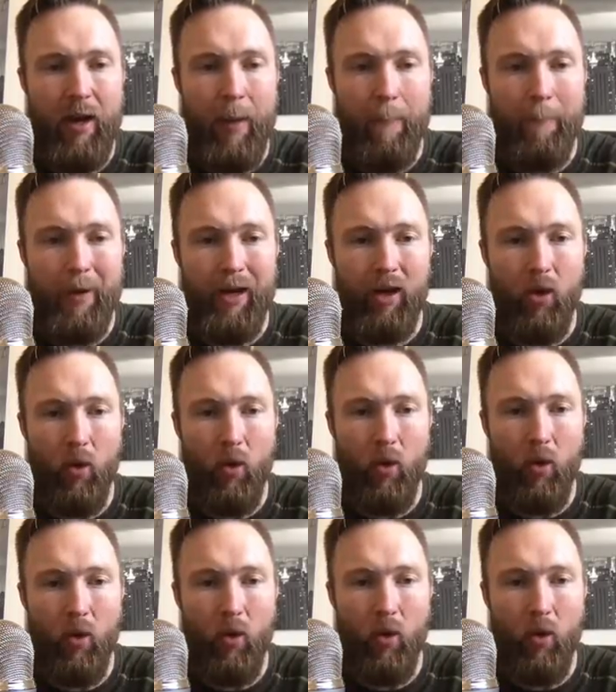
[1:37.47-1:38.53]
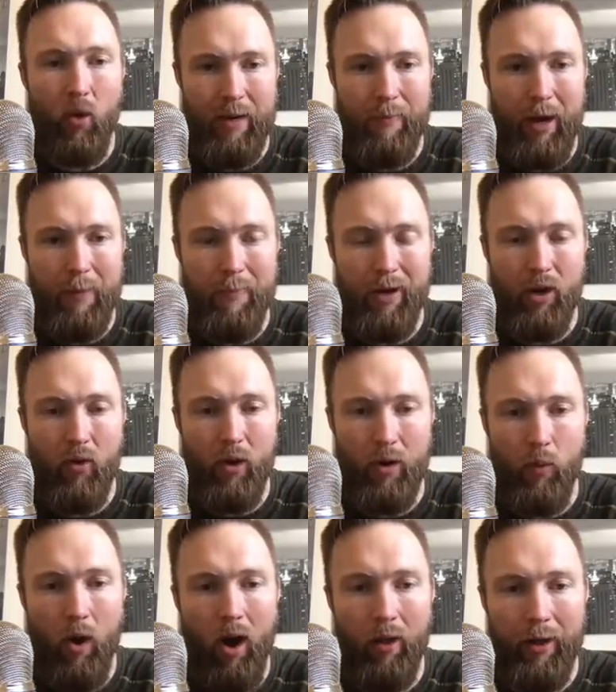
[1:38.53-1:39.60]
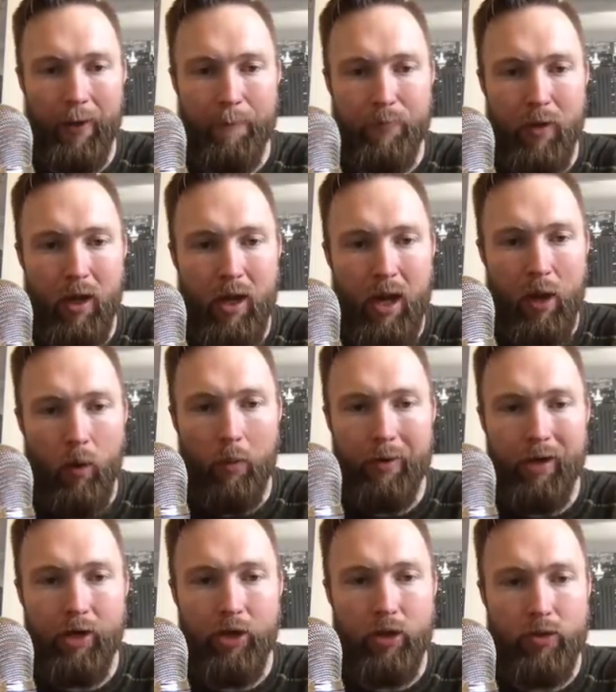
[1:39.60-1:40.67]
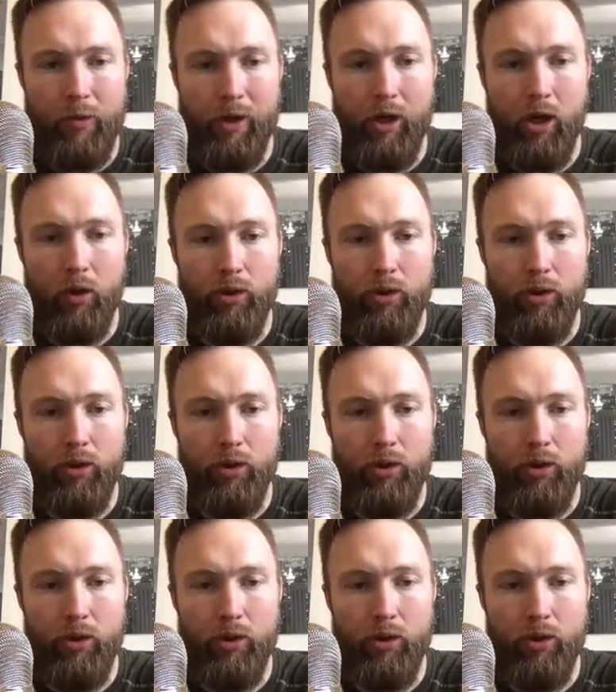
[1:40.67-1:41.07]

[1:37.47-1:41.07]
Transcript: Bitcoin in my Bitcoin wallet. And what we're gonna do is we're gonna go